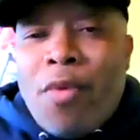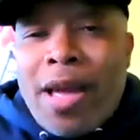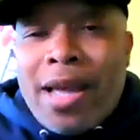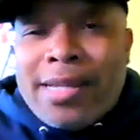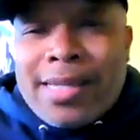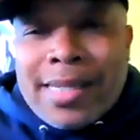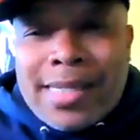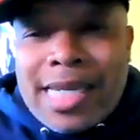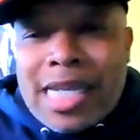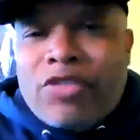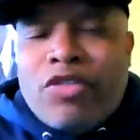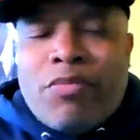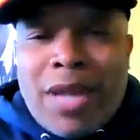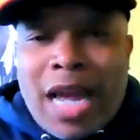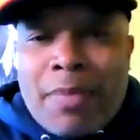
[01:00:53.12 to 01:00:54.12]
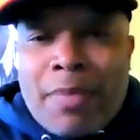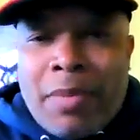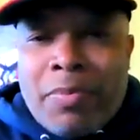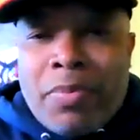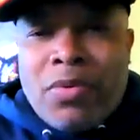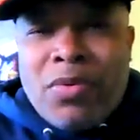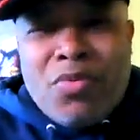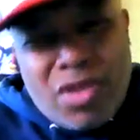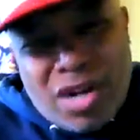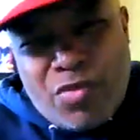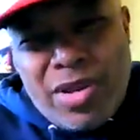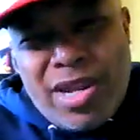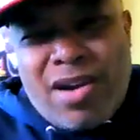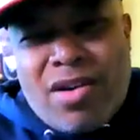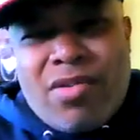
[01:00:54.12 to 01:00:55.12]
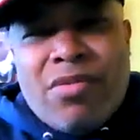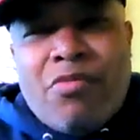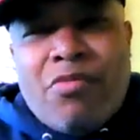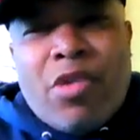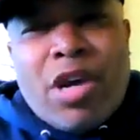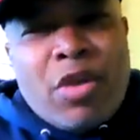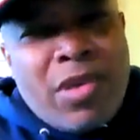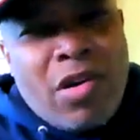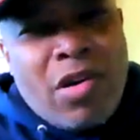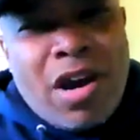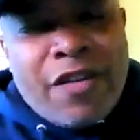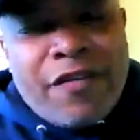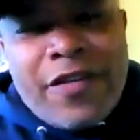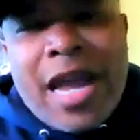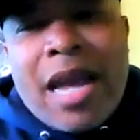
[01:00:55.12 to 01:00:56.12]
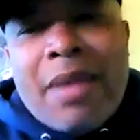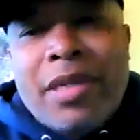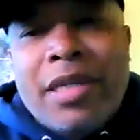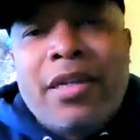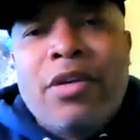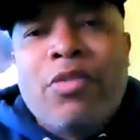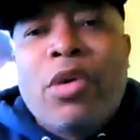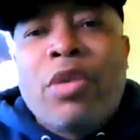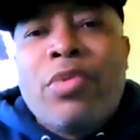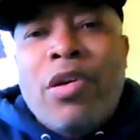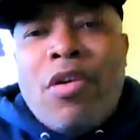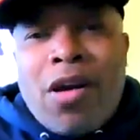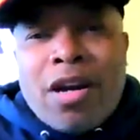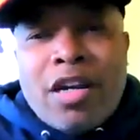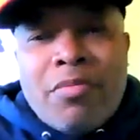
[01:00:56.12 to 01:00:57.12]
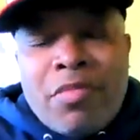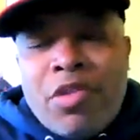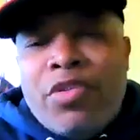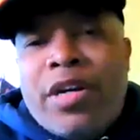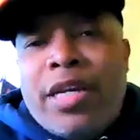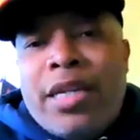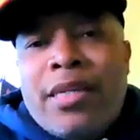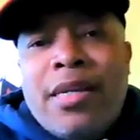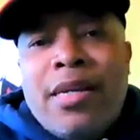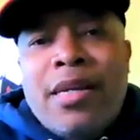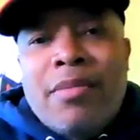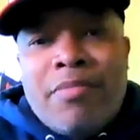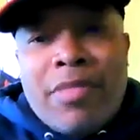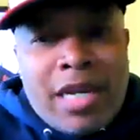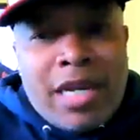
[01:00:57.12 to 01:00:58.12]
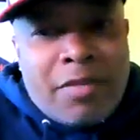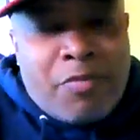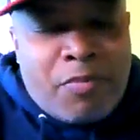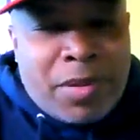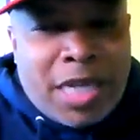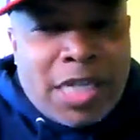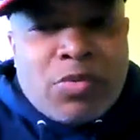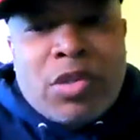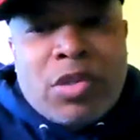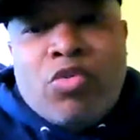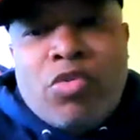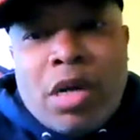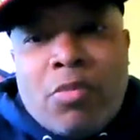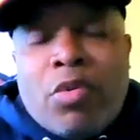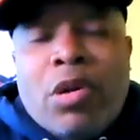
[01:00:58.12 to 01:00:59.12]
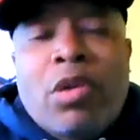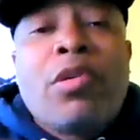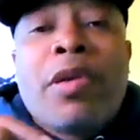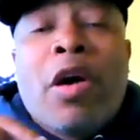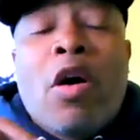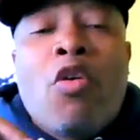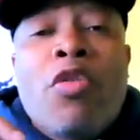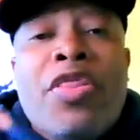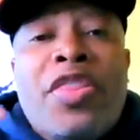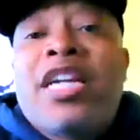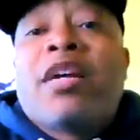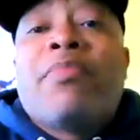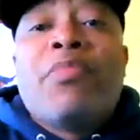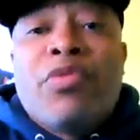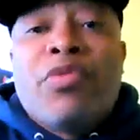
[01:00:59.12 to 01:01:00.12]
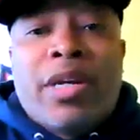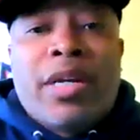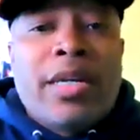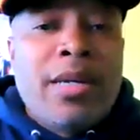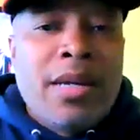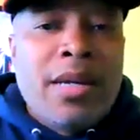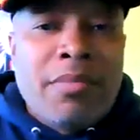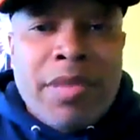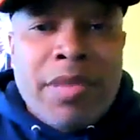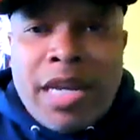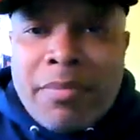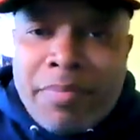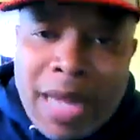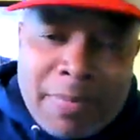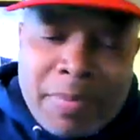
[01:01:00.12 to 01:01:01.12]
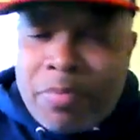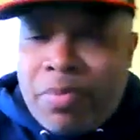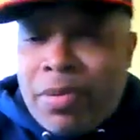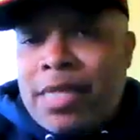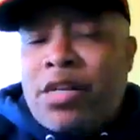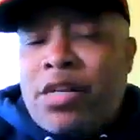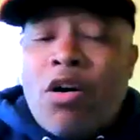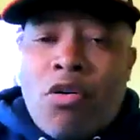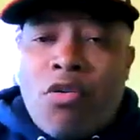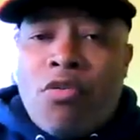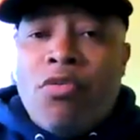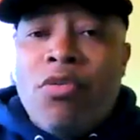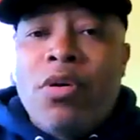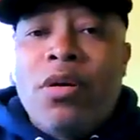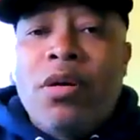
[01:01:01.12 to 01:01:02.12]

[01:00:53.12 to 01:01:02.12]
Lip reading: As successful Black people, what do we owe? What do we owe our family? What do we owe our community, meaning the place we grew up? What do we owe the community, meaning Black people as a whole?